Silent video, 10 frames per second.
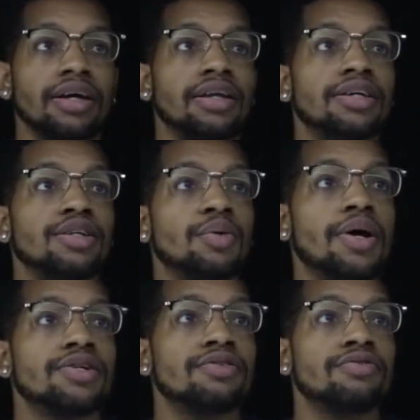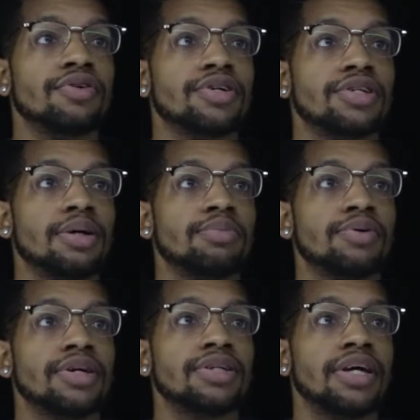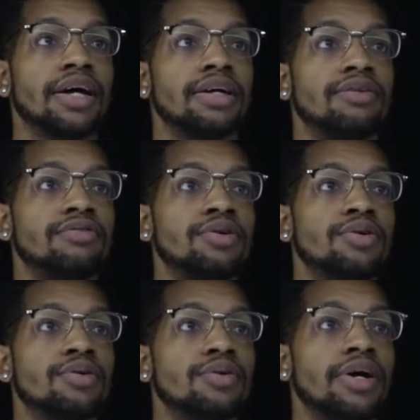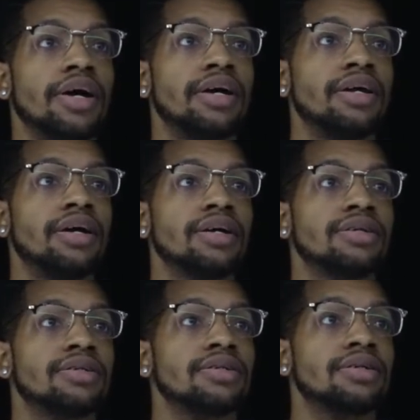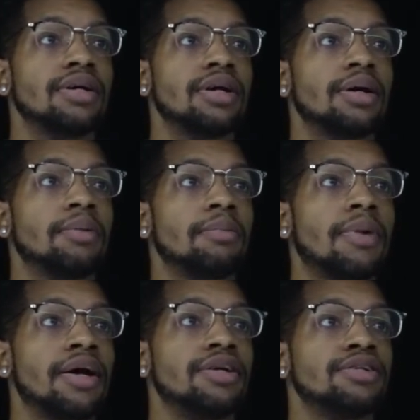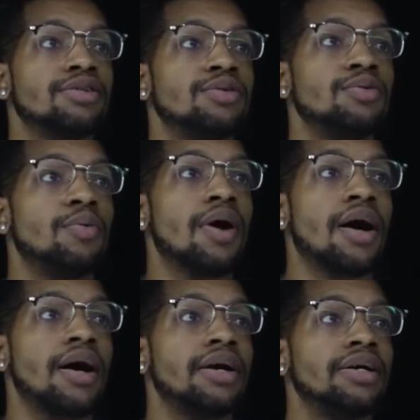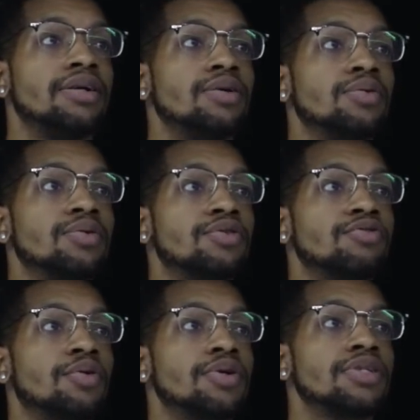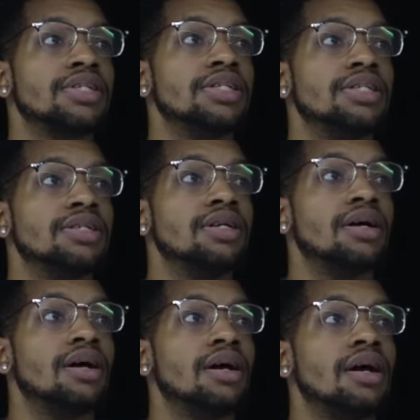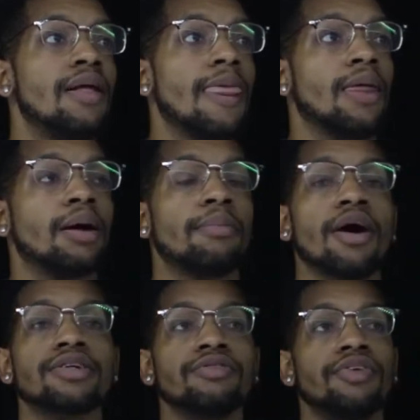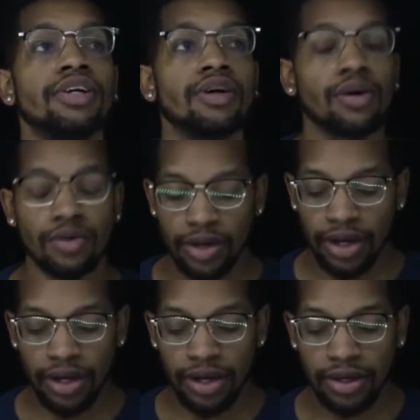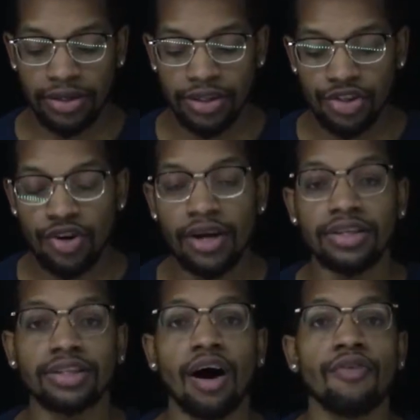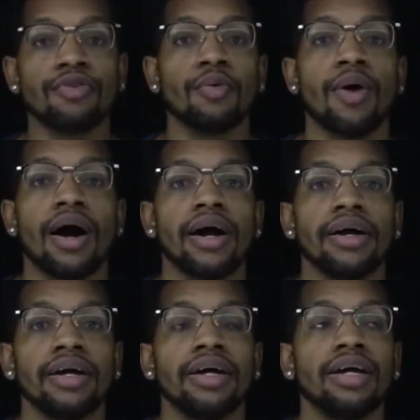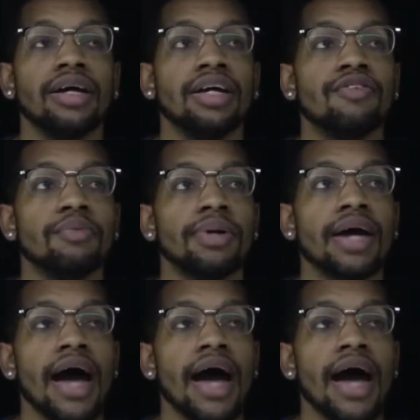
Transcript: this equation for example. Let's say I give you 8x minus 2y equals 14. Pause the video and try to solve for y, giving me an